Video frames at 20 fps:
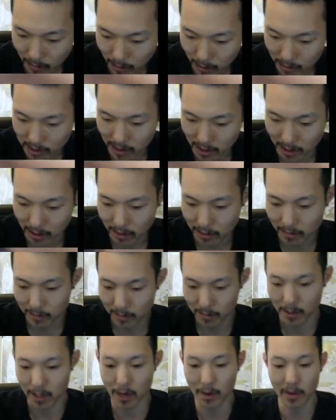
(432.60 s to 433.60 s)
no C.
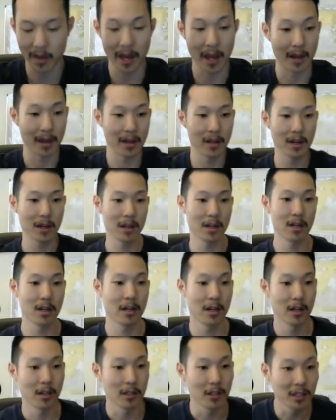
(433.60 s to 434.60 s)
Okay,
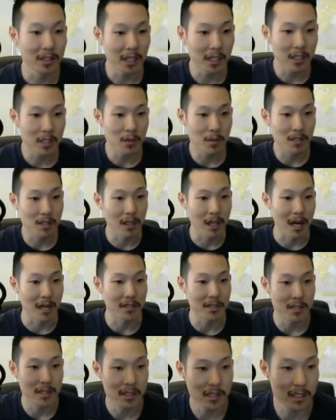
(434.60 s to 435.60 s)
looks like this one's a
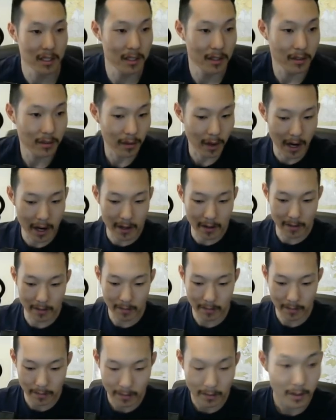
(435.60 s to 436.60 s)
loss, right?
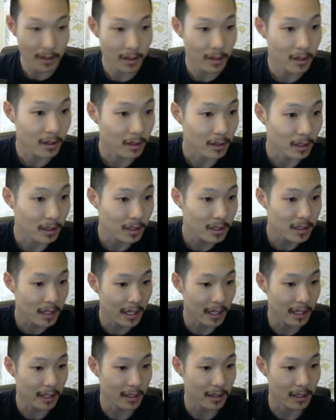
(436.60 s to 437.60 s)
Looks
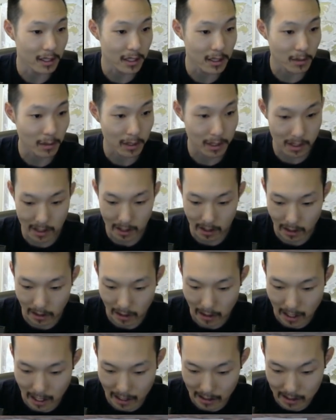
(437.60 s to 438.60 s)
like this one's a
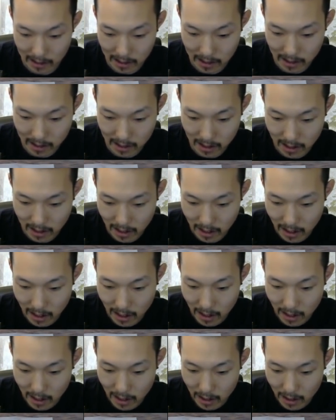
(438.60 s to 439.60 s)
loss.
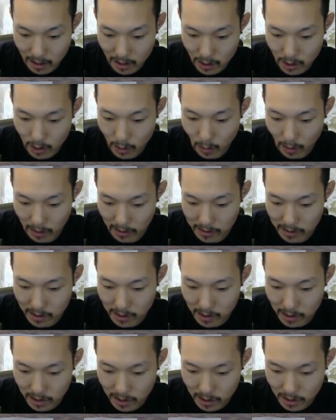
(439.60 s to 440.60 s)
Two
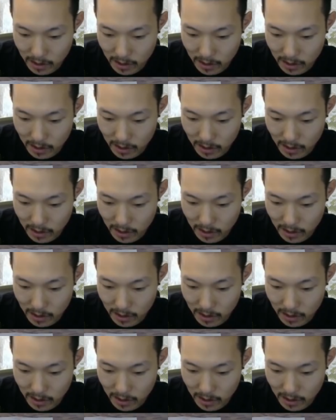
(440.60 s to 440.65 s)
words.